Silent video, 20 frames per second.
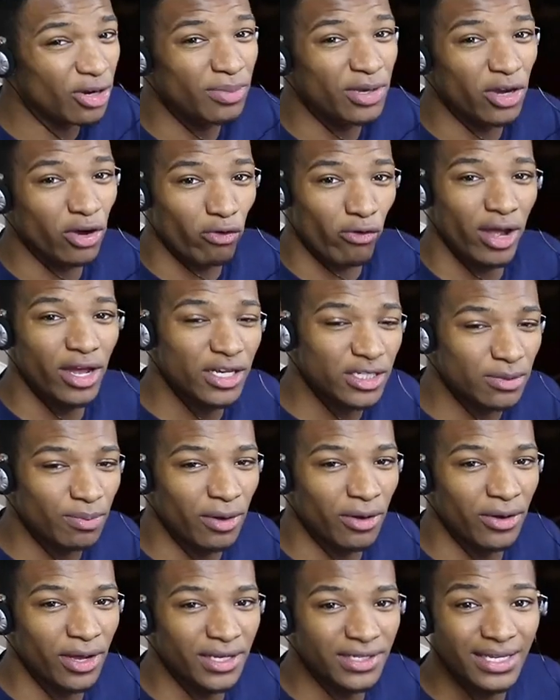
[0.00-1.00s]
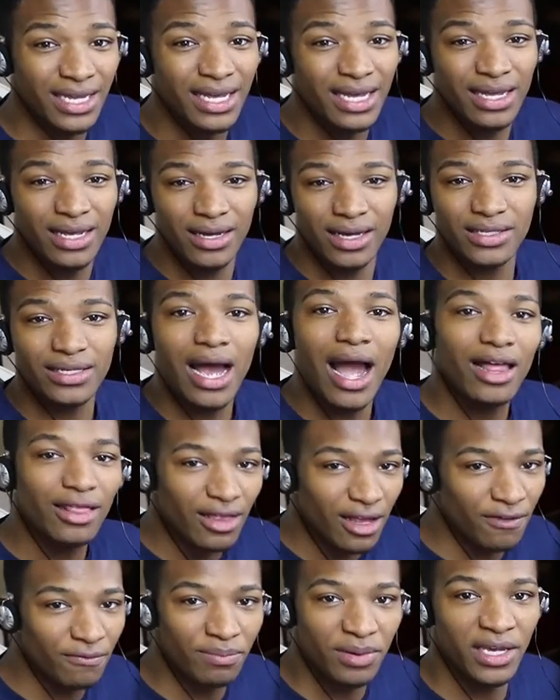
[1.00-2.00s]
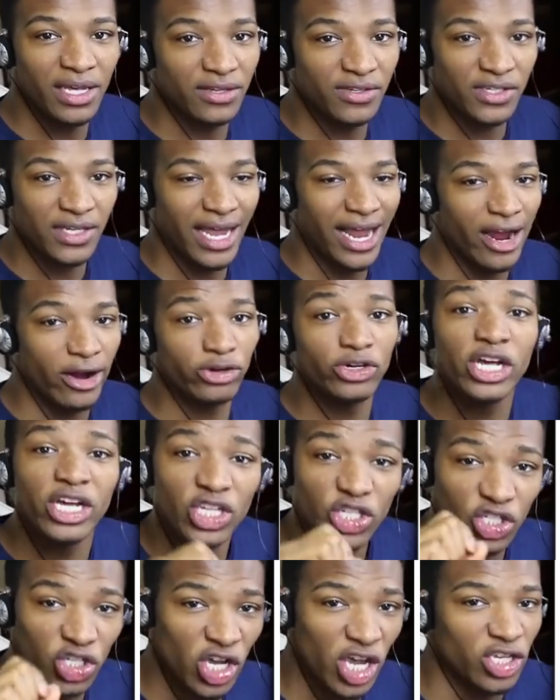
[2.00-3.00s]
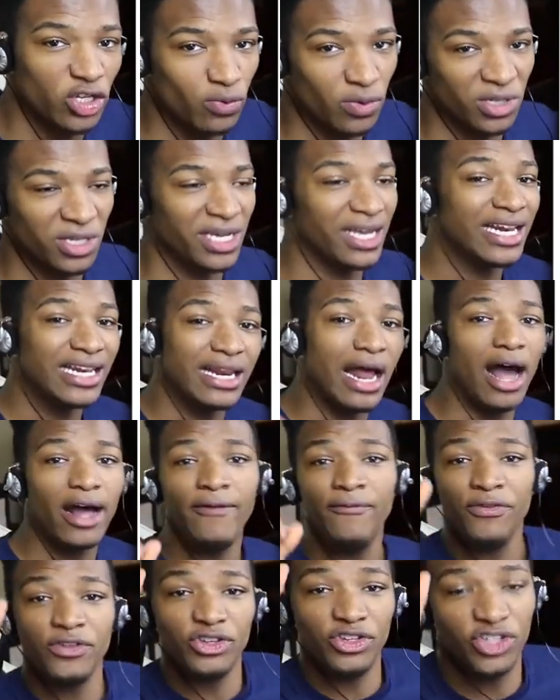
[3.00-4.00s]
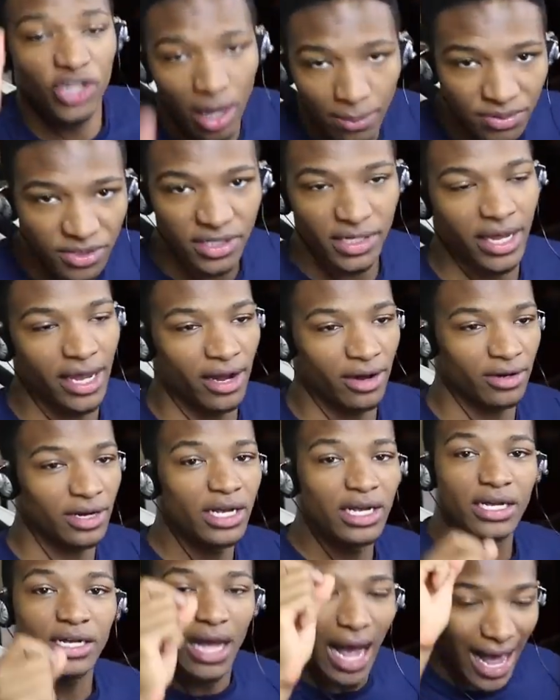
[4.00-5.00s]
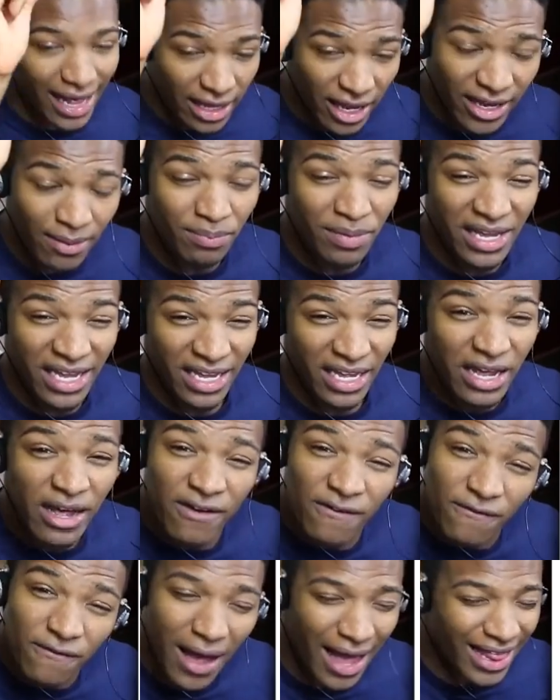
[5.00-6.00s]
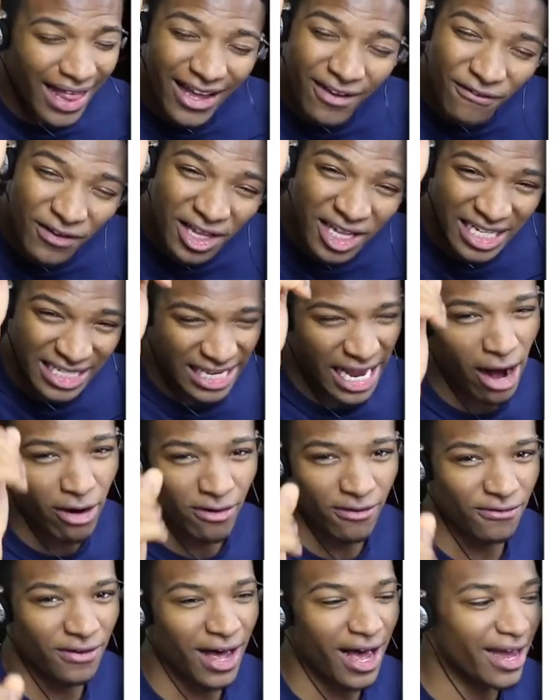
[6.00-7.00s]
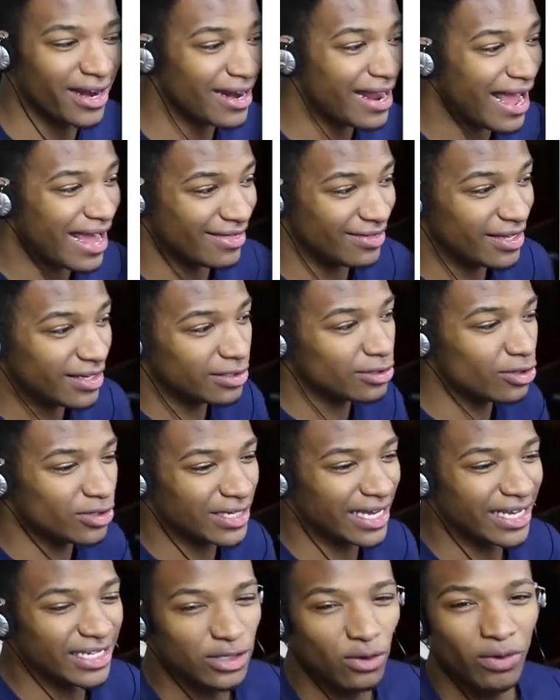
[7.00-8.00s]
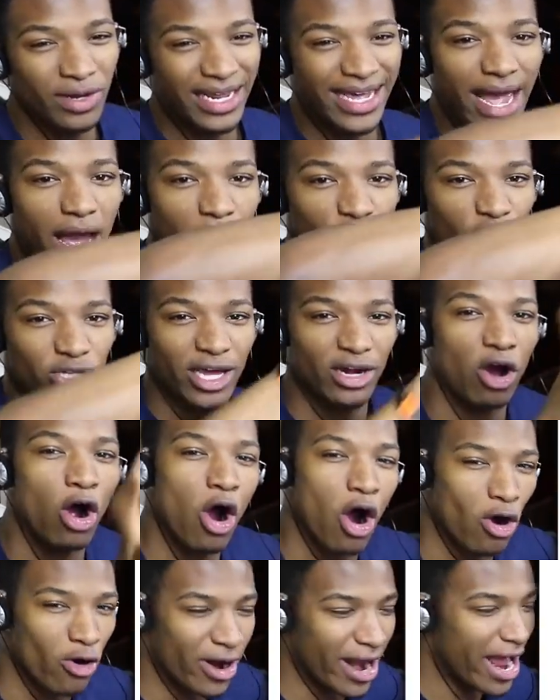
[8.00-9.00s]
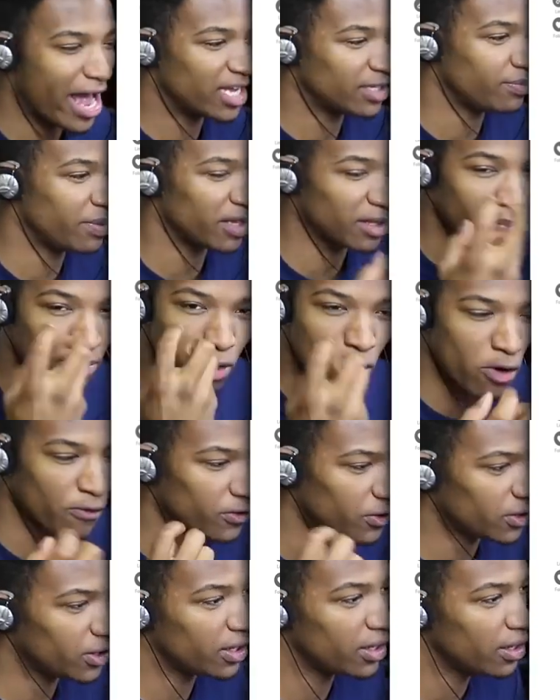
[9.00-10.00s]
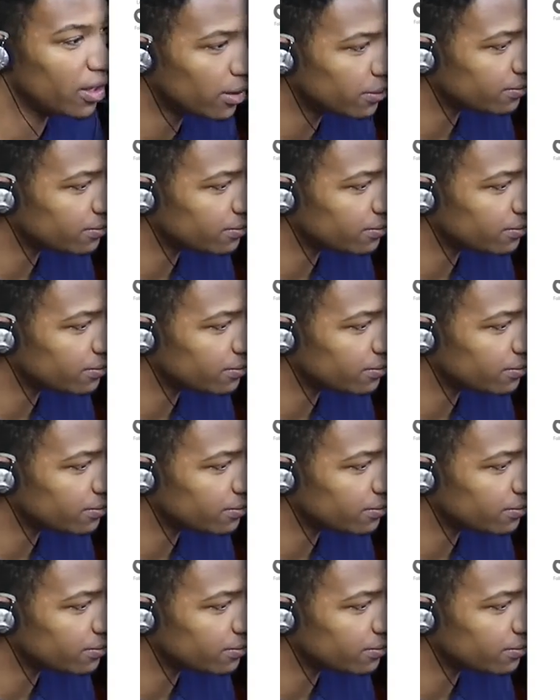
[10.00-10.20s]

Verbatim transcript: it'll be a great experience because I love being scared genuinely, not jump scared. I like being, I like feeling terrified. And this looks like it's going to capture that horror aspect perfectly.